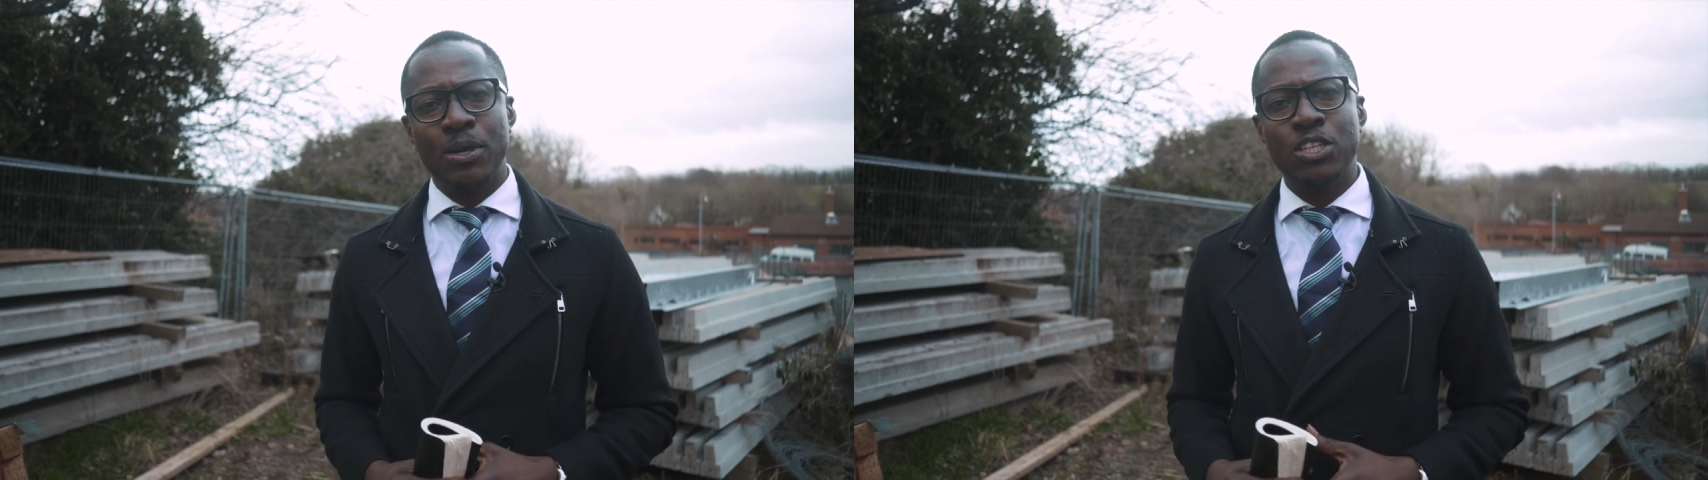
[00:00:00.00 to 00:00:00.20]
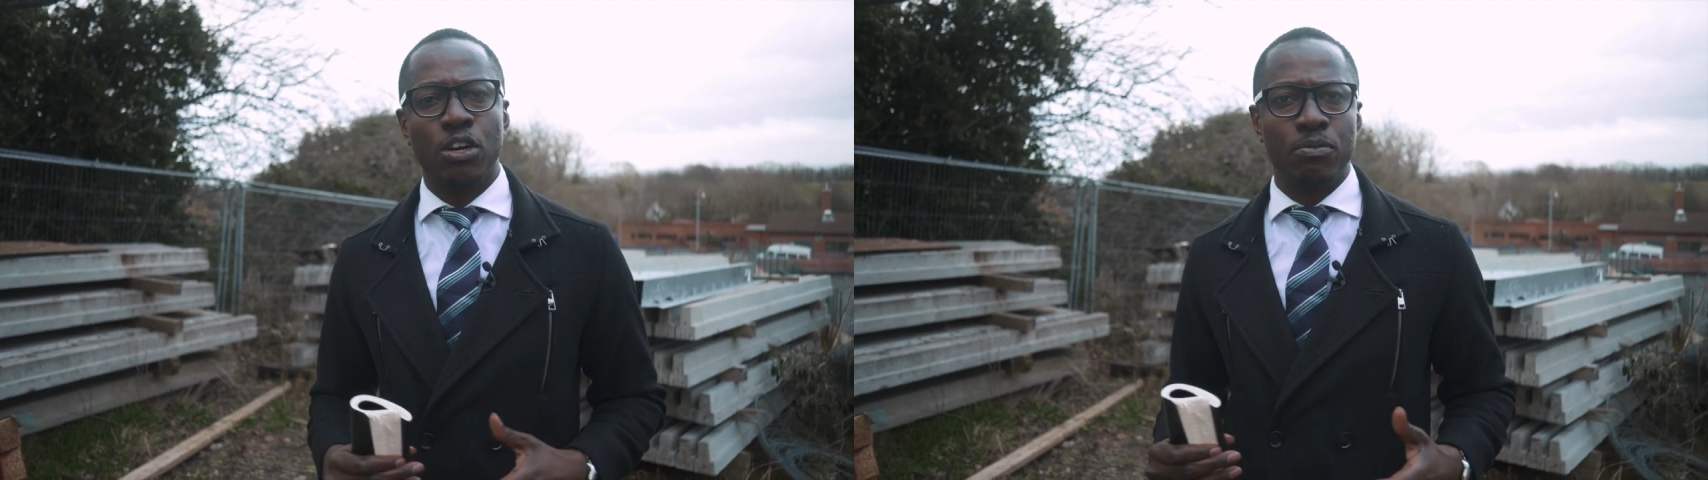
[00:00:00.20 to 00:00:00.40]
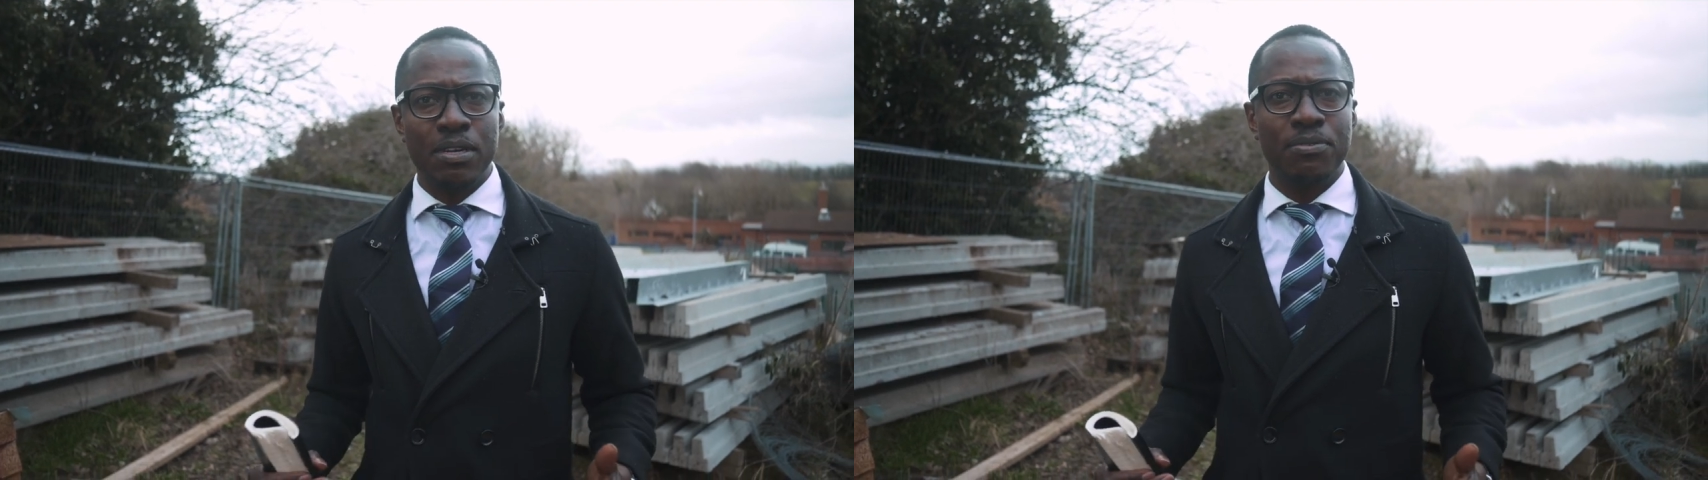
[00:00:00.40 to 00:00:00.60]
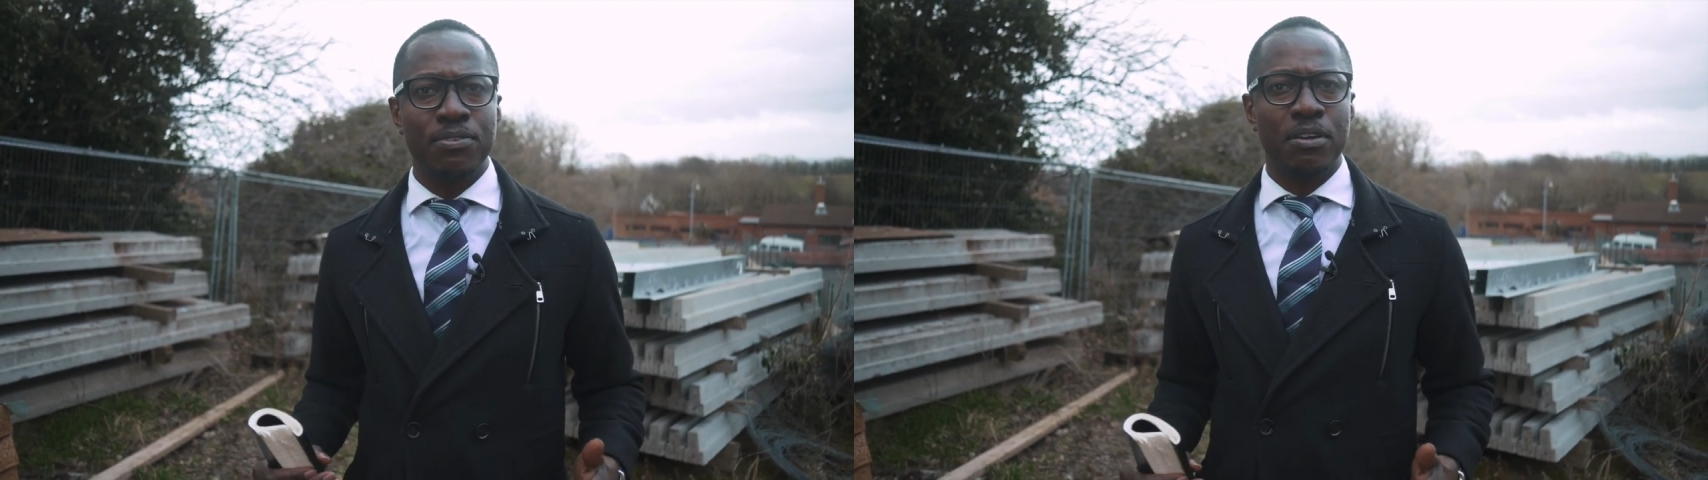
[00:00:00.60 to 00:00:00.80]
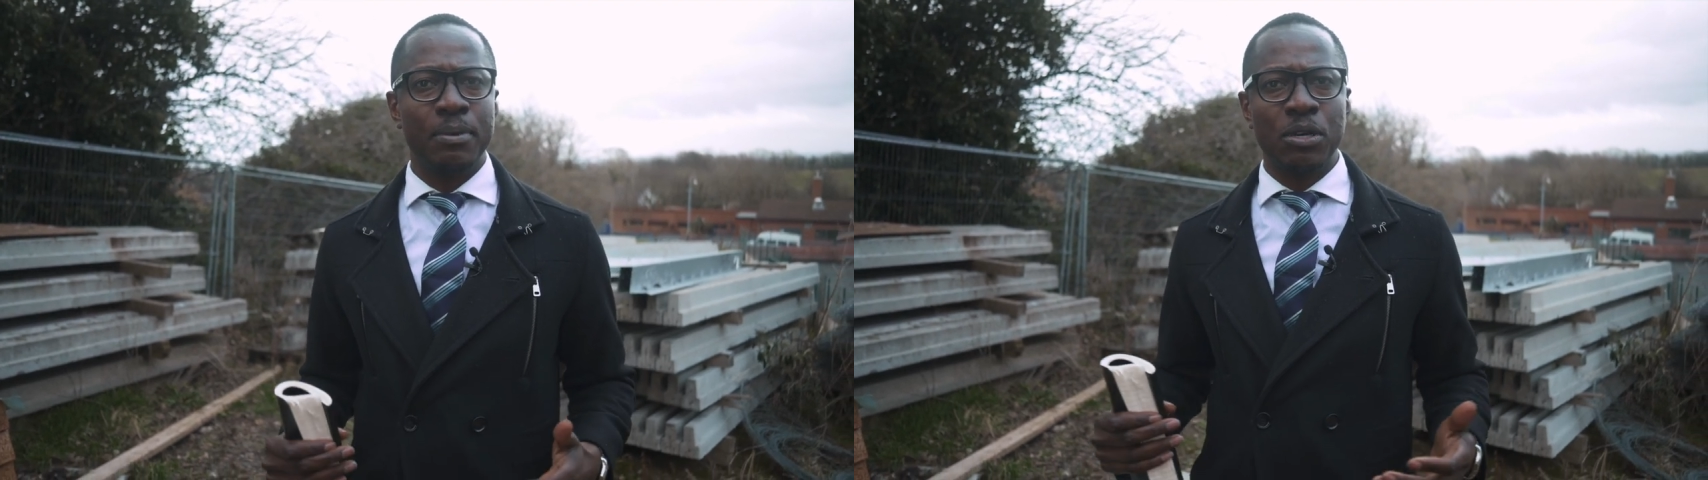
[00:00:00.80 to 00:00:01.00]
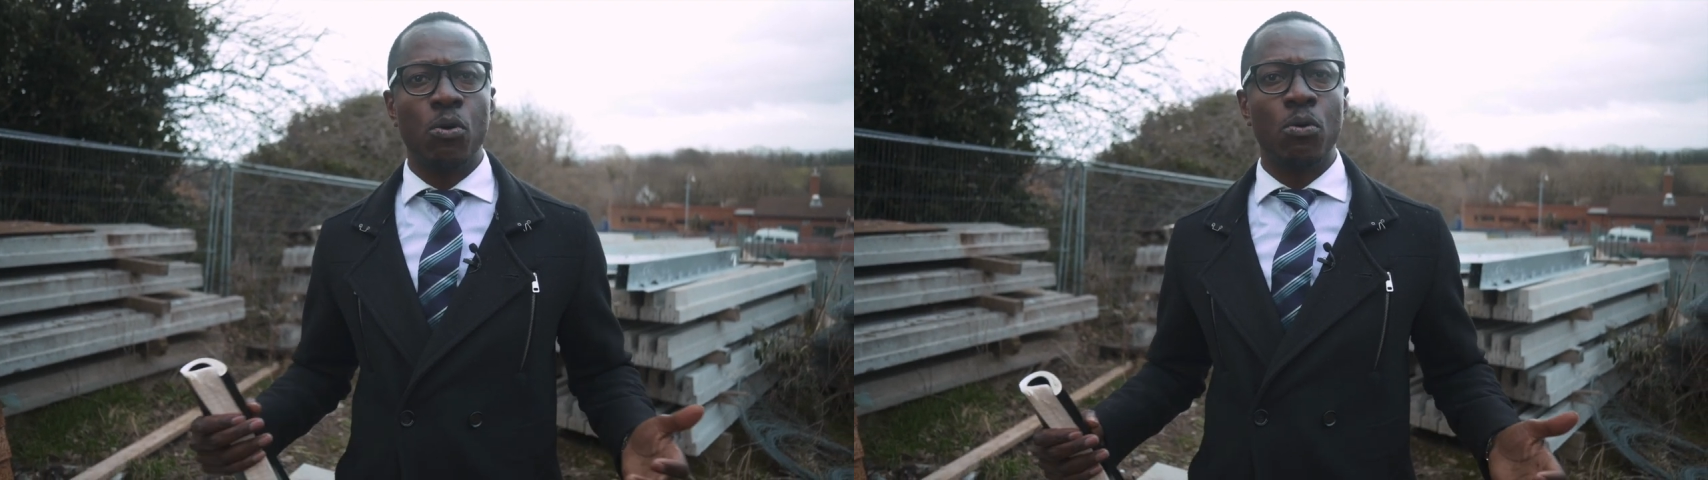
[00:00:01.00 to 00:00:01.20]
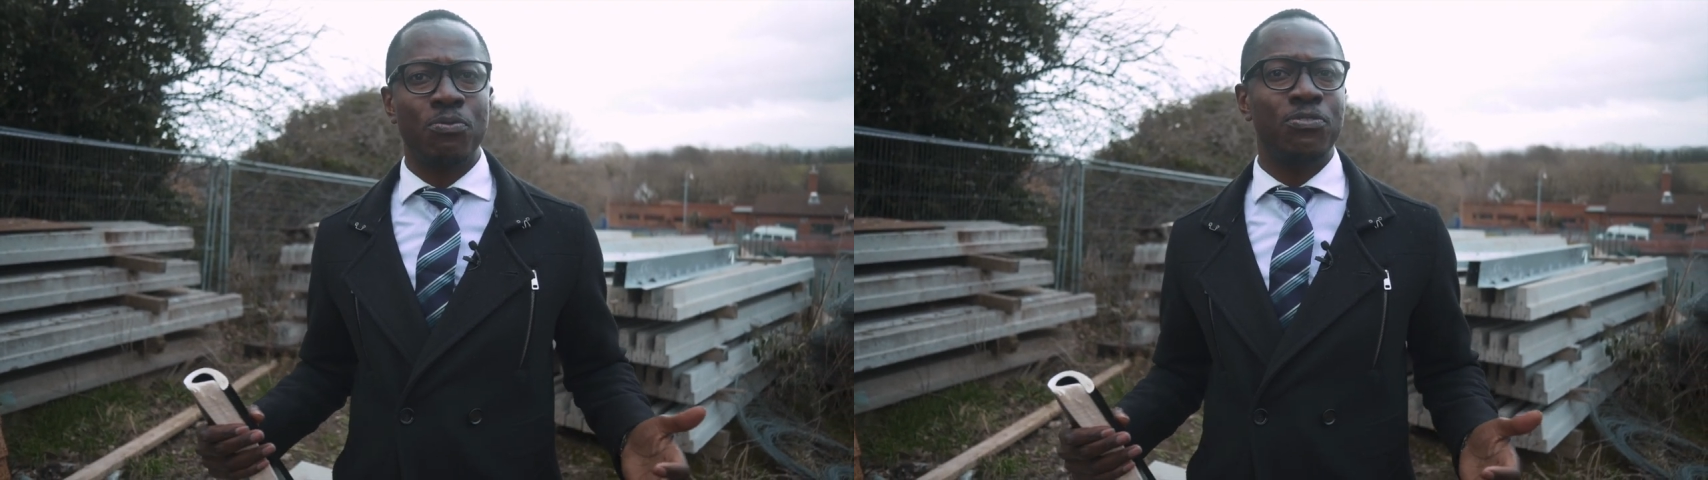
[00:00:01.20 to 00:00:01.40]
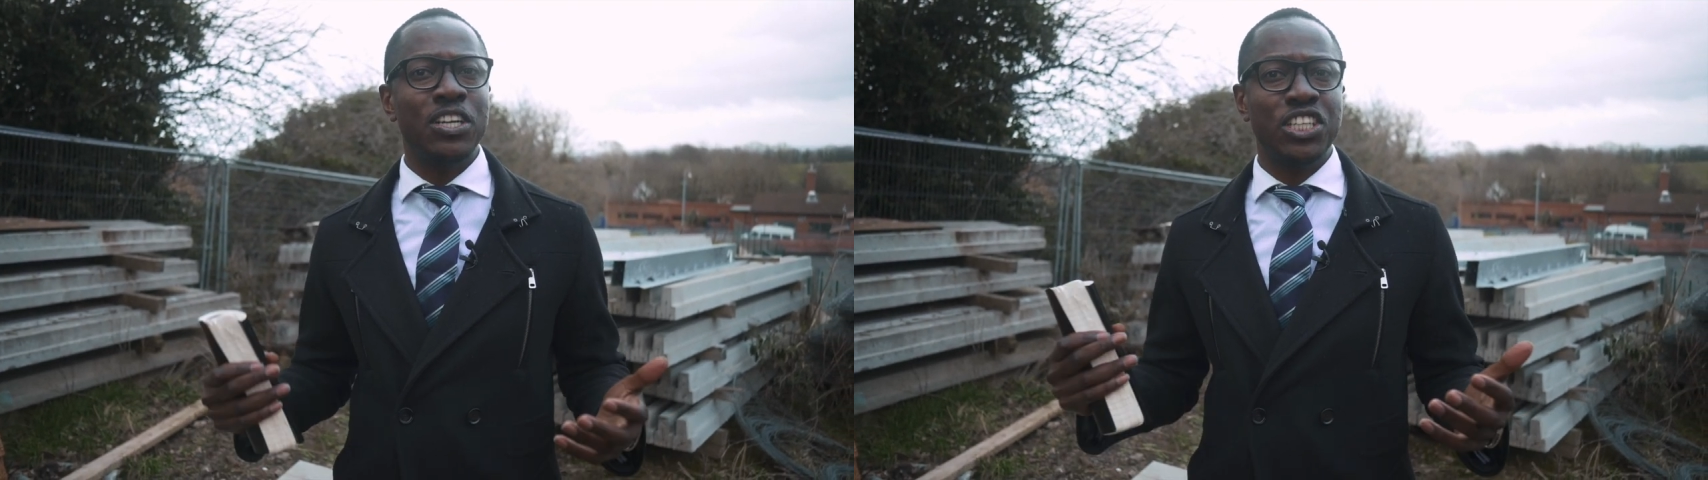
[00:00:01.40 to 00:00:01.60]
when you are refurbing or
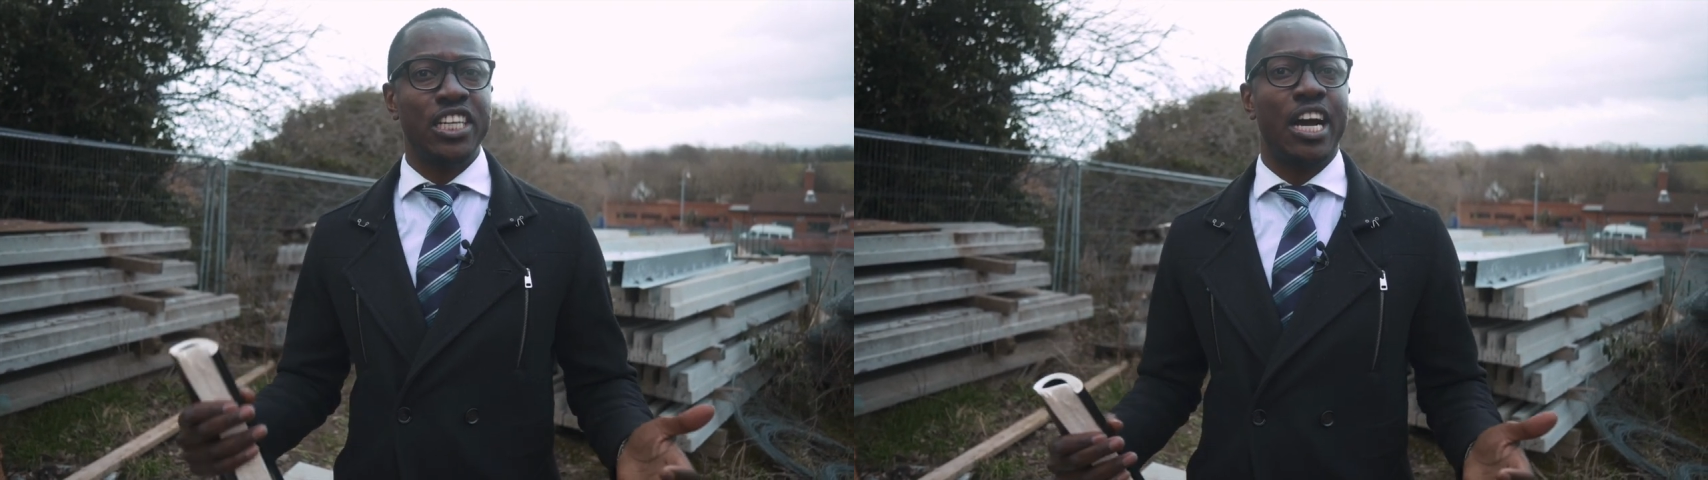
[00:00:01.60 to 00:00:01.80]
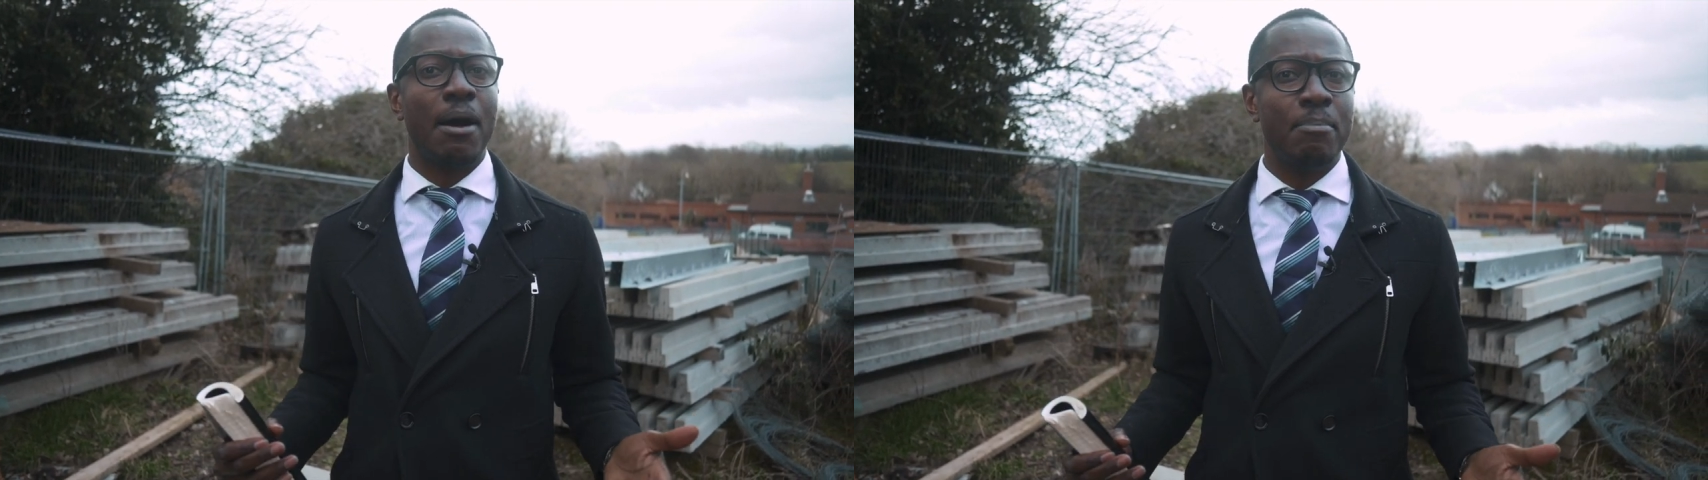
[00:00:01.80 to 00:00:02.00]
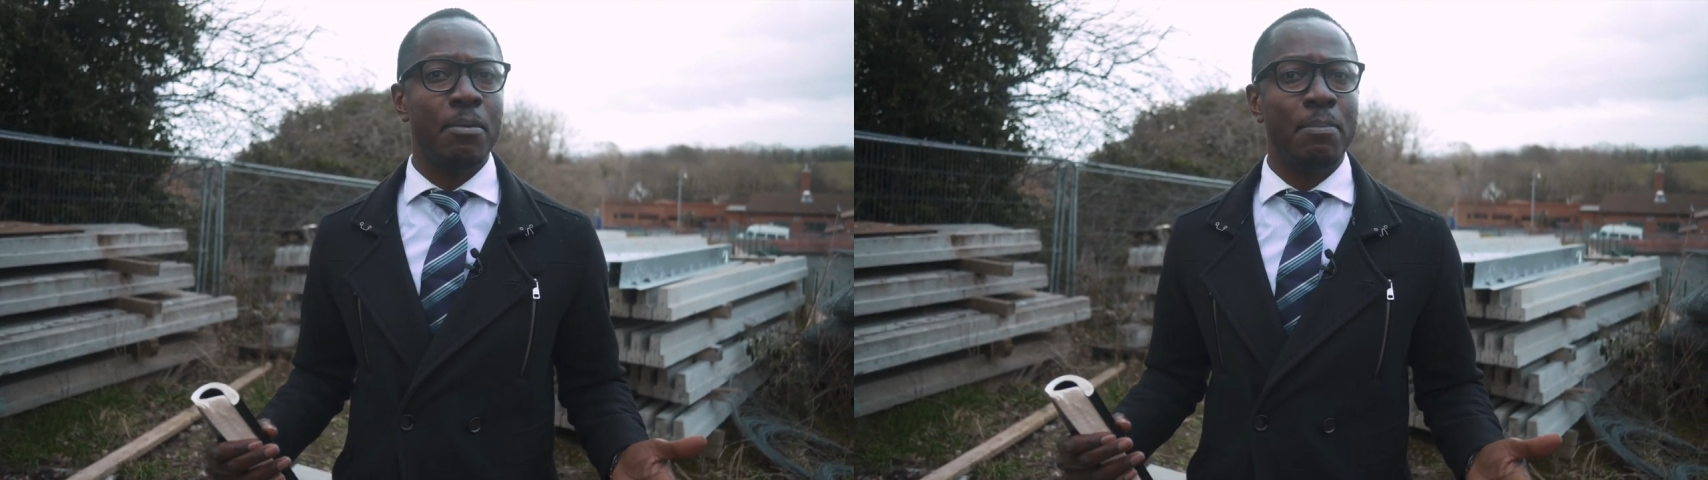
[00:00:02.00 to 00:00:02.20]
finishing up